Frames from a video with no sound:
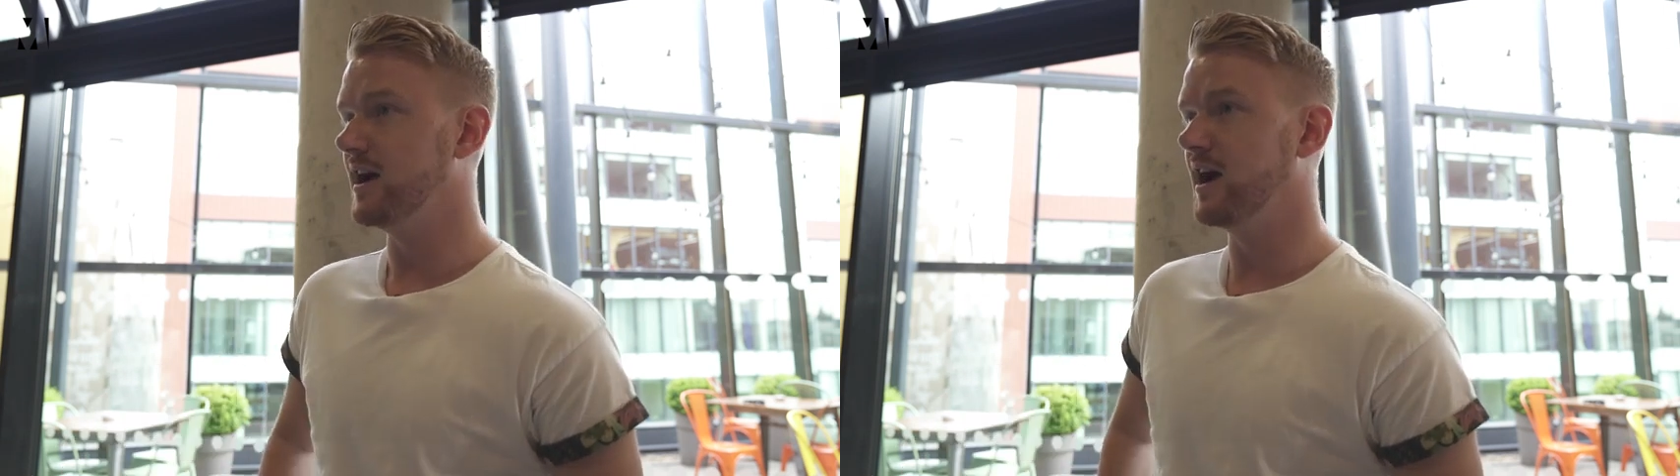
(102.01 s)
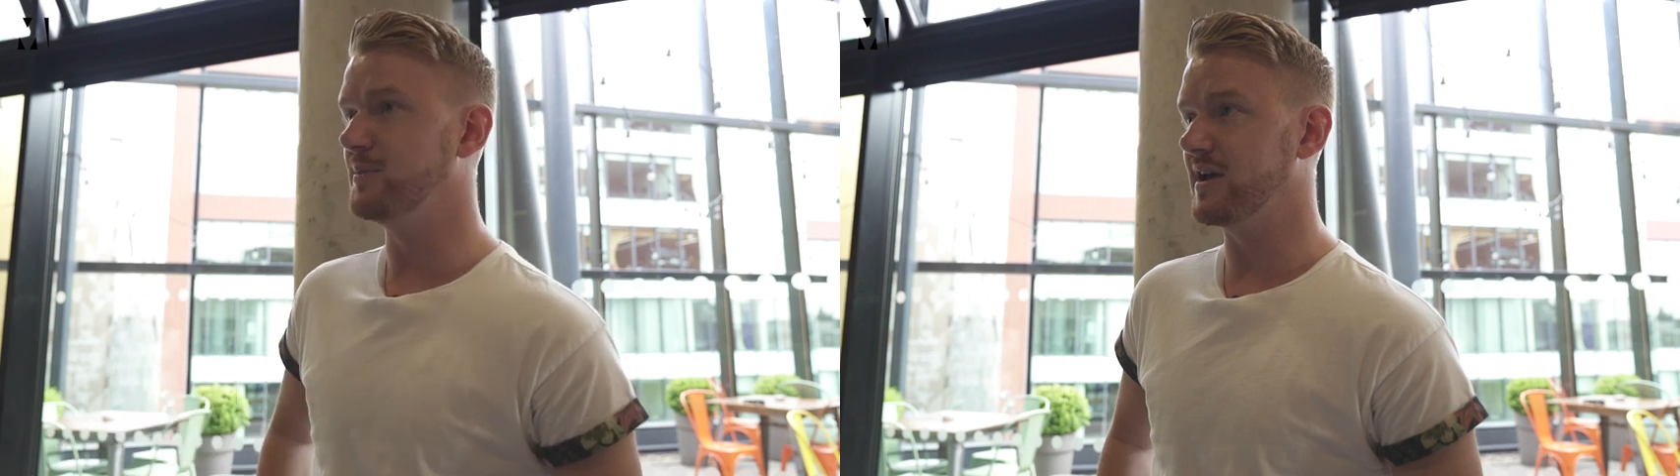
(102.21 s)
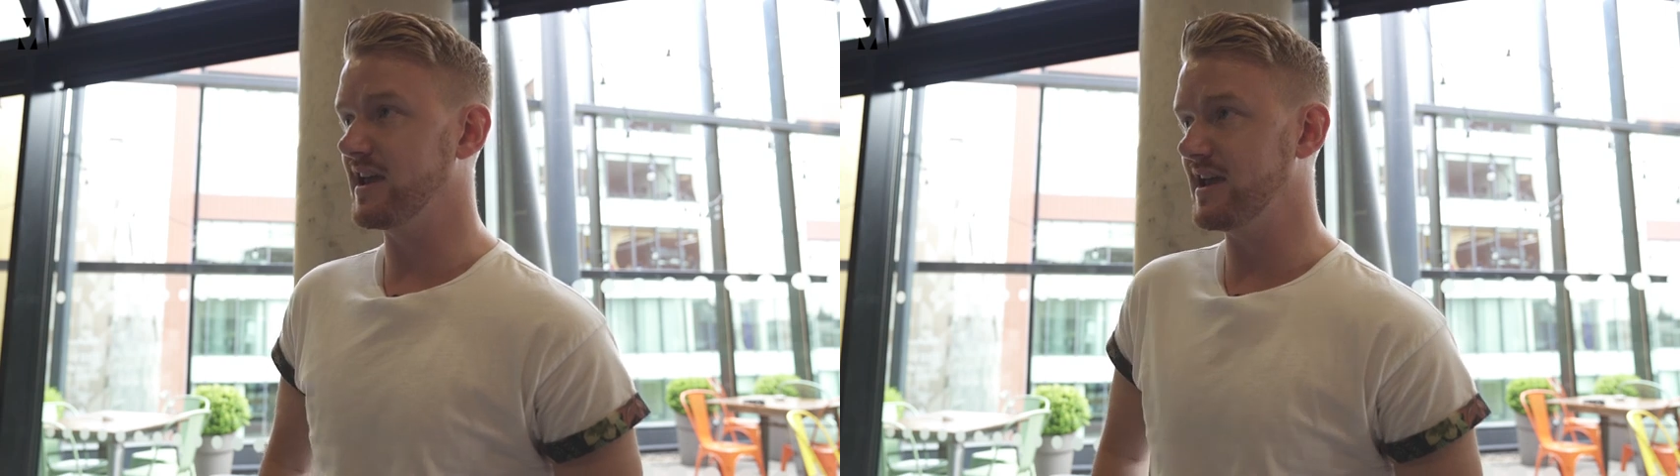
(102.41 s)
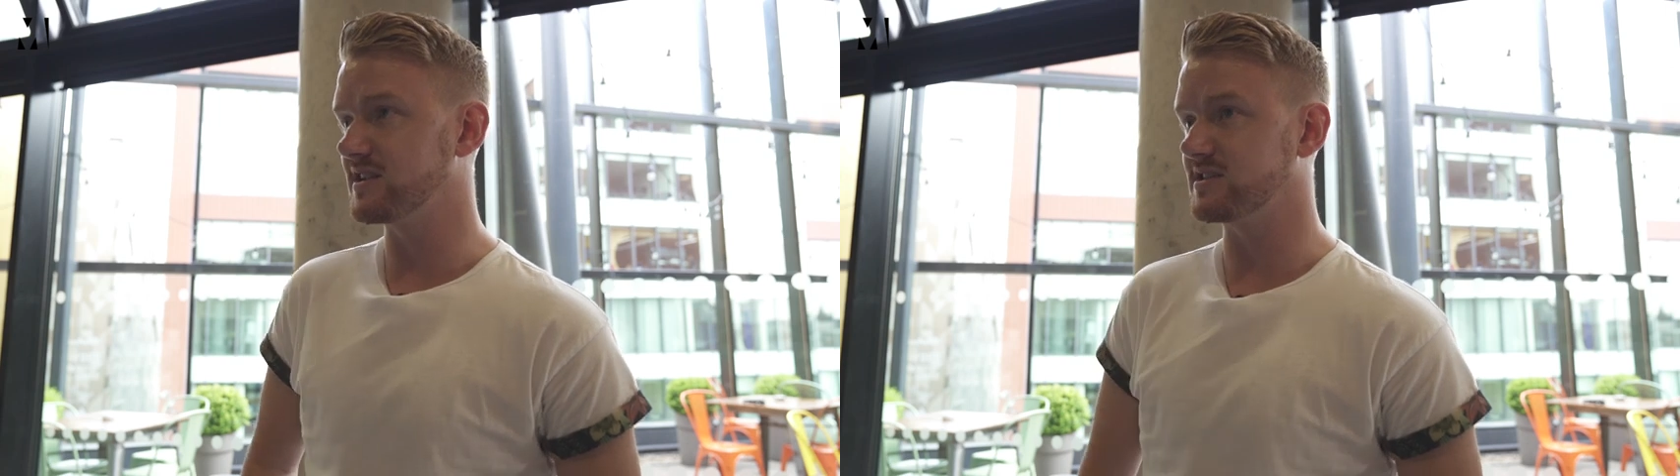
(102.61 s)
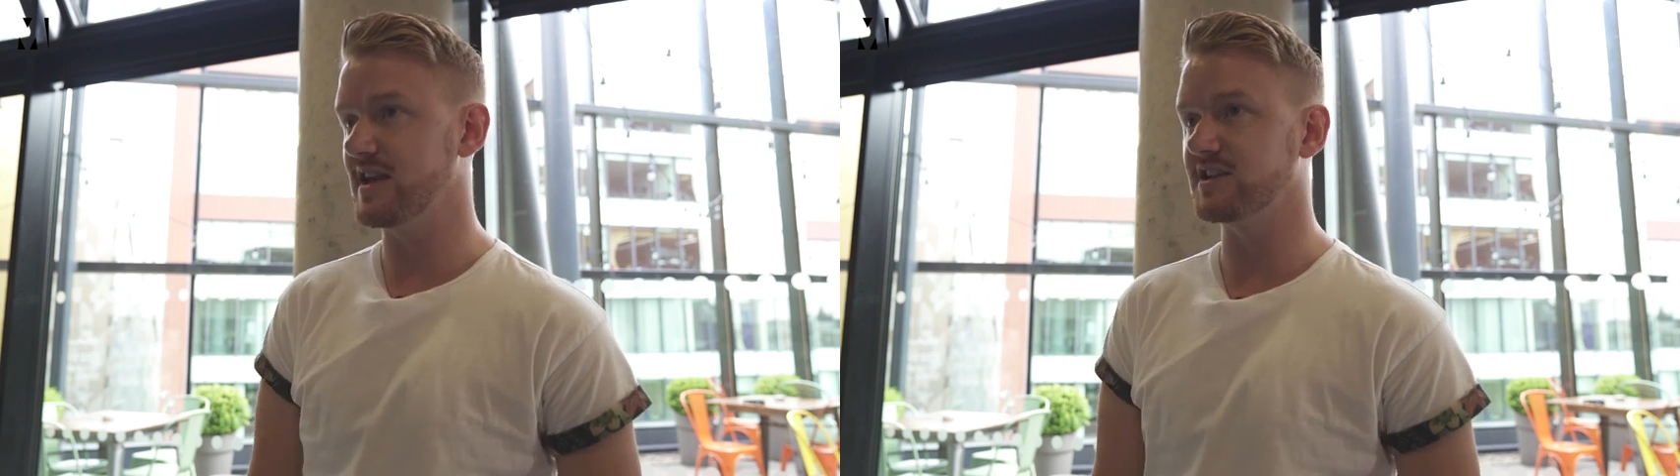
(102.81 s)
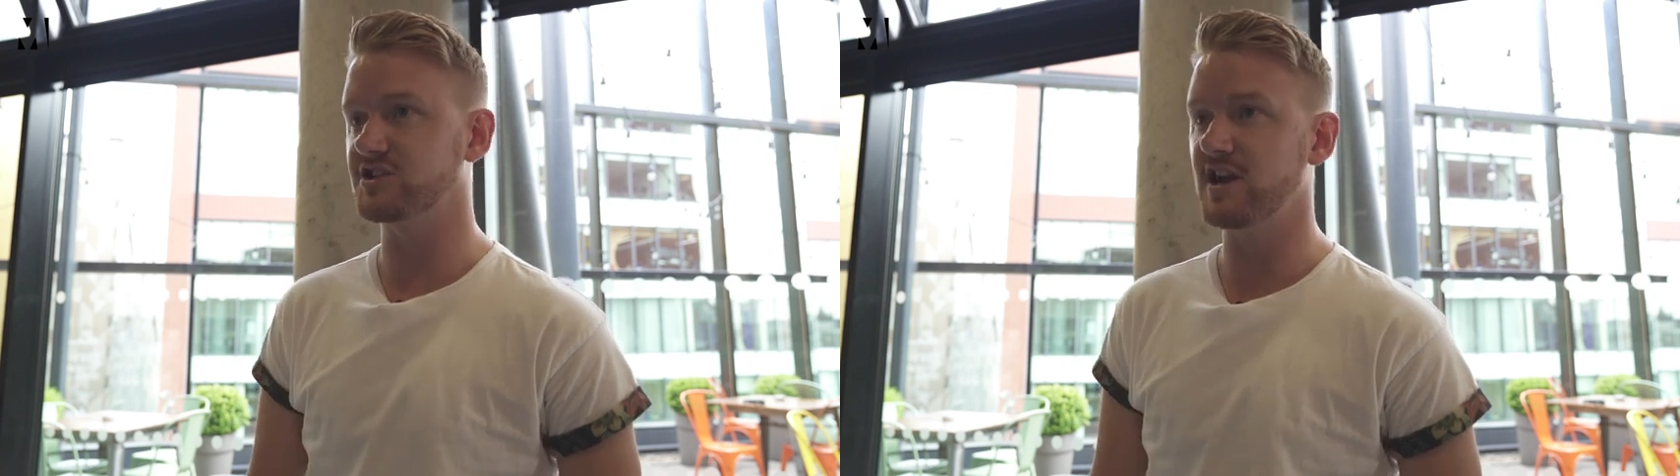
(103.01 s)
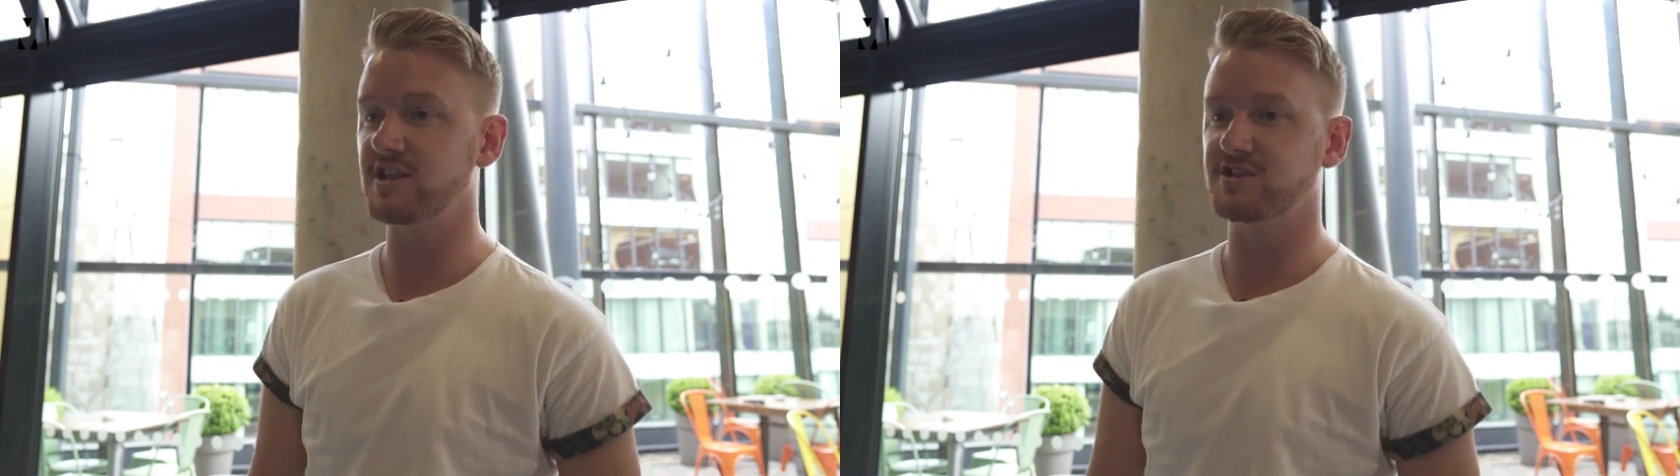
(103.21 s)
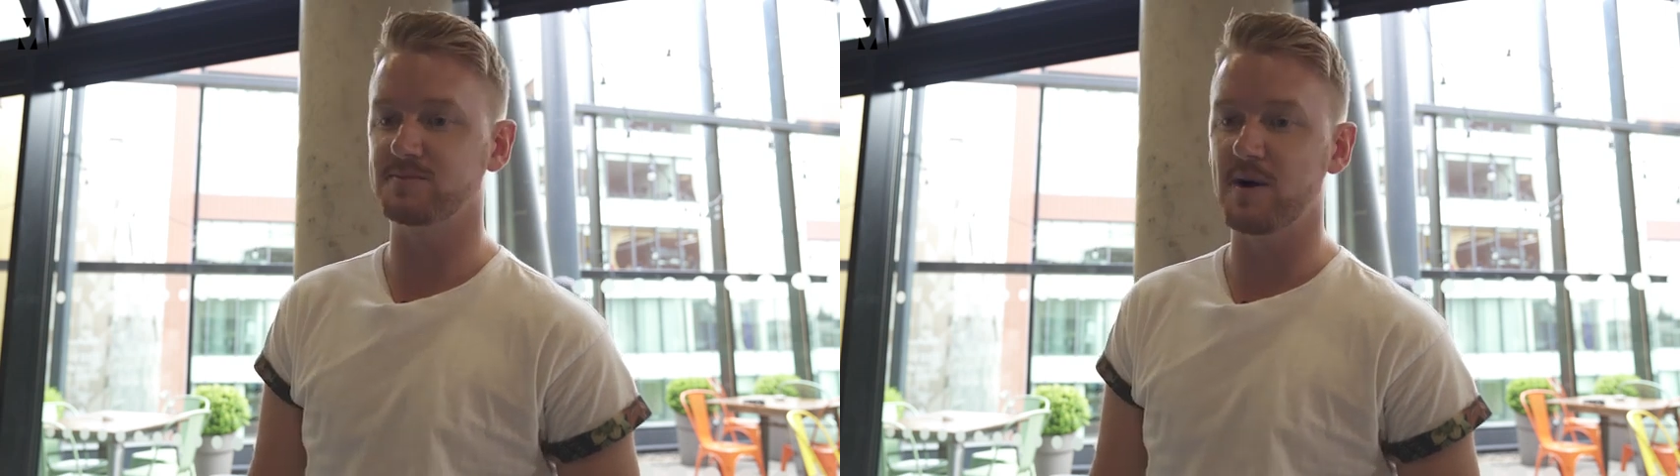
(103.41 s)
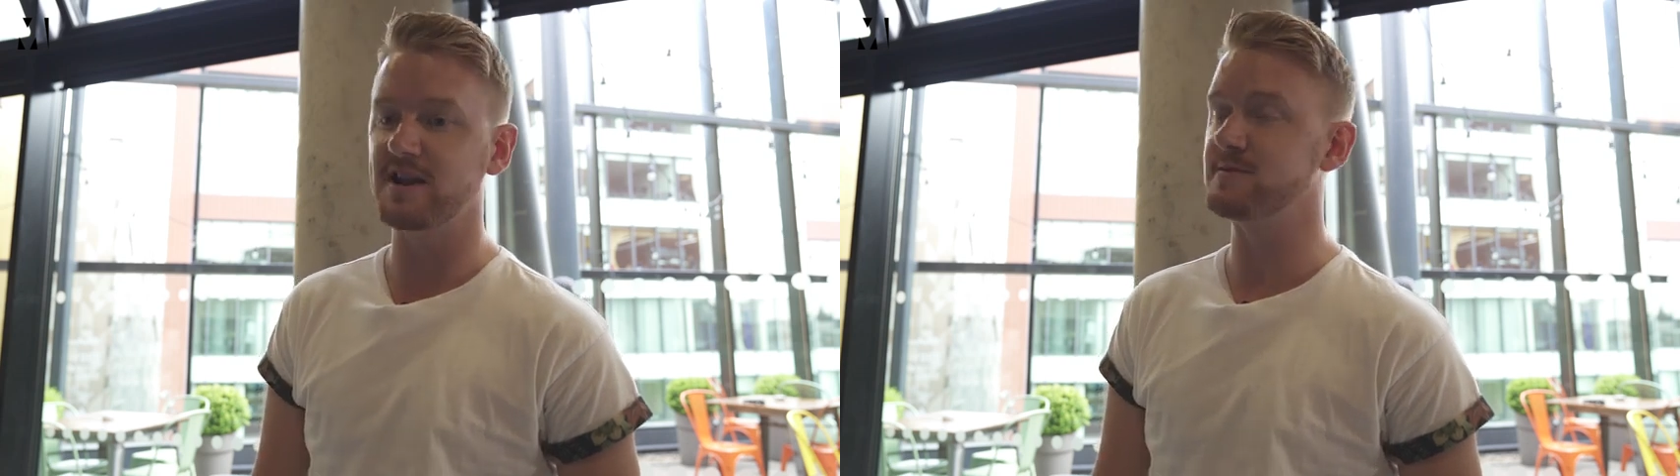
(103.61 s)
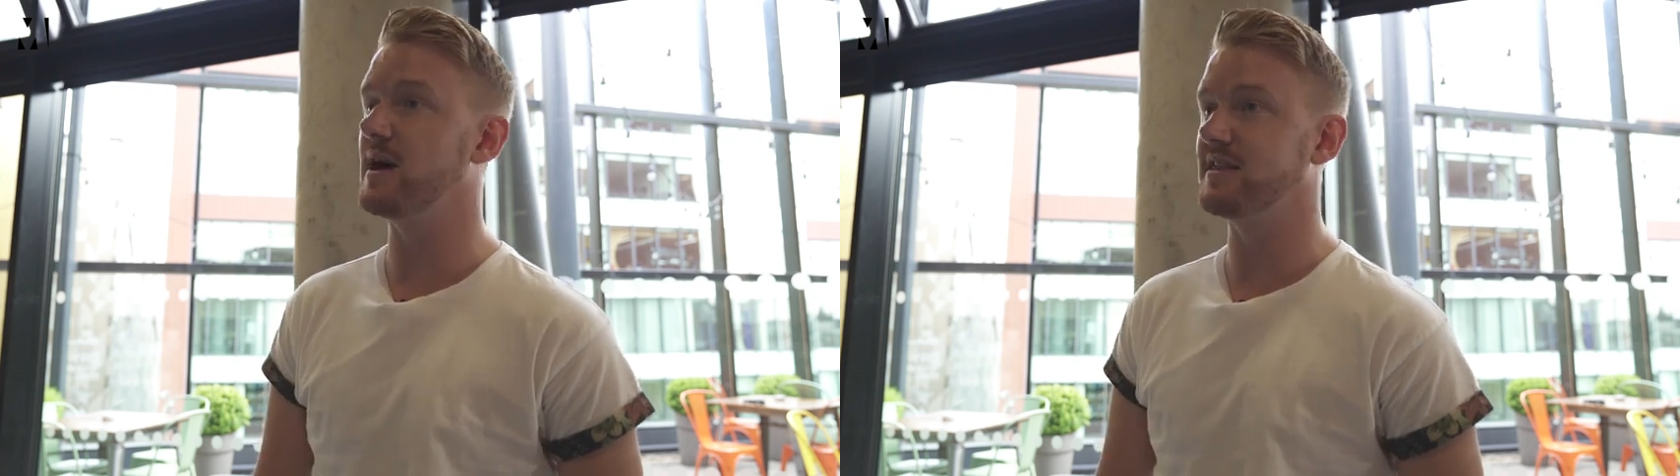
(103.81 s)
Uh, but he has he has changed his
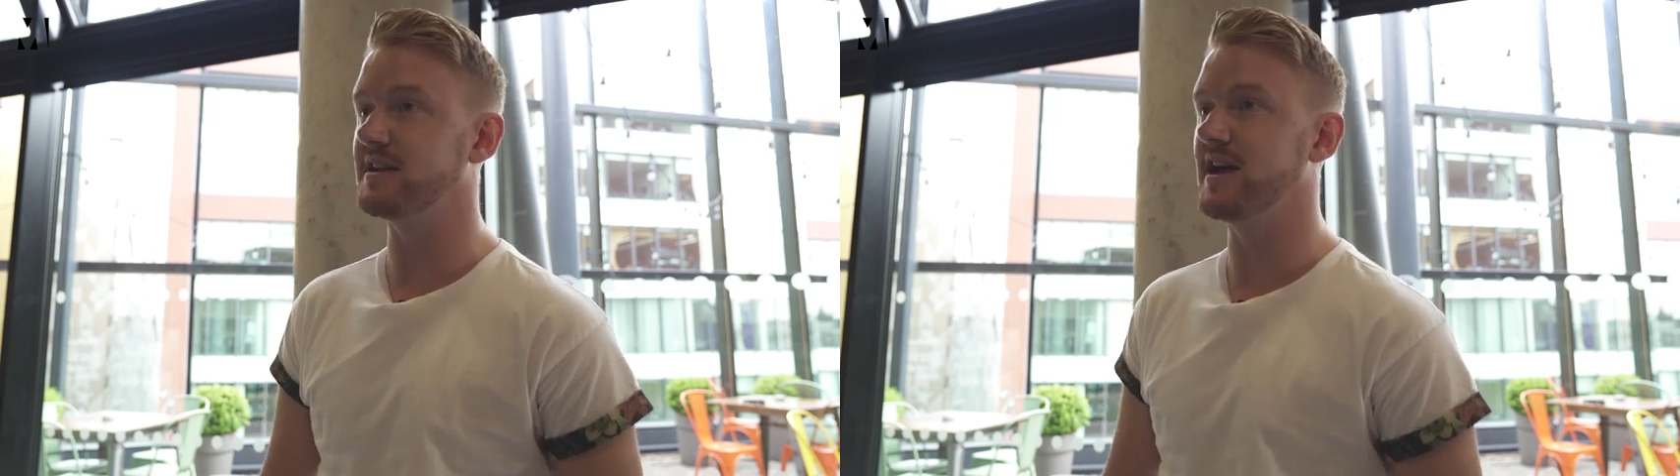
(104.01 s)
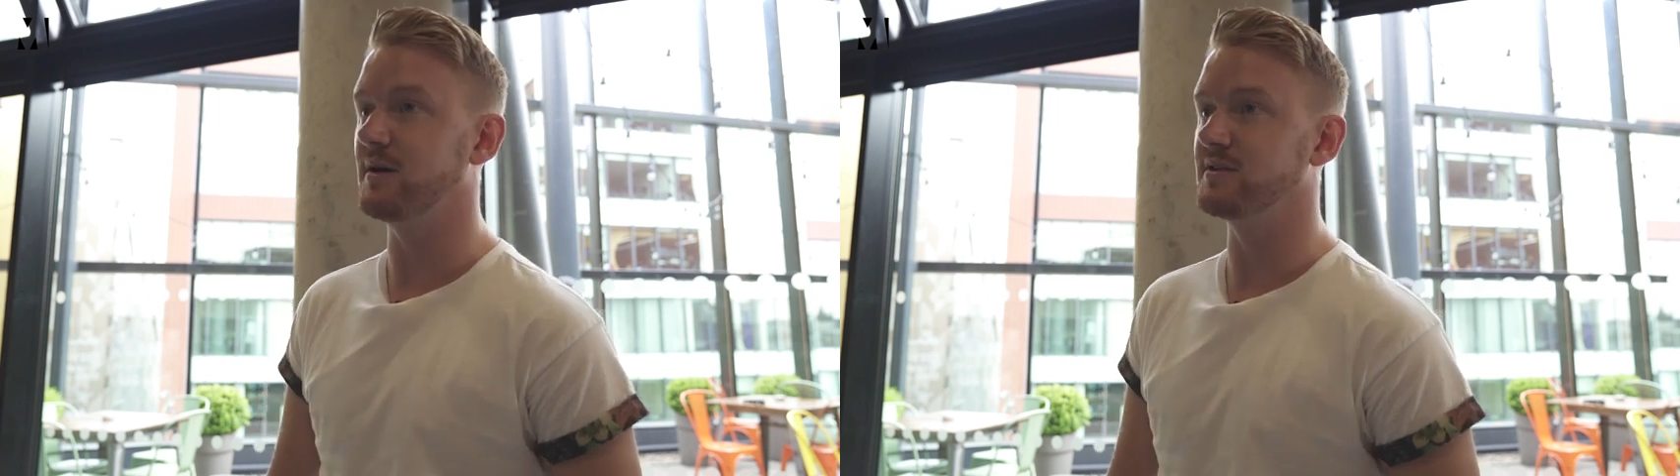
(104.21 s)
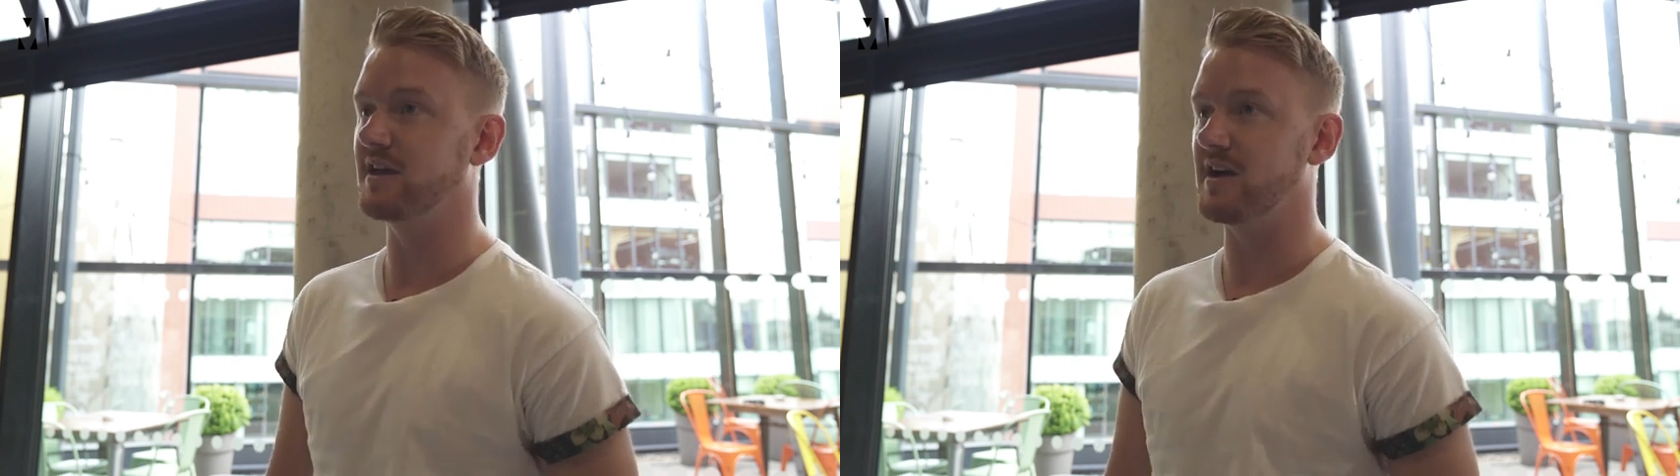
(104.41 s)
mind about that now, and I,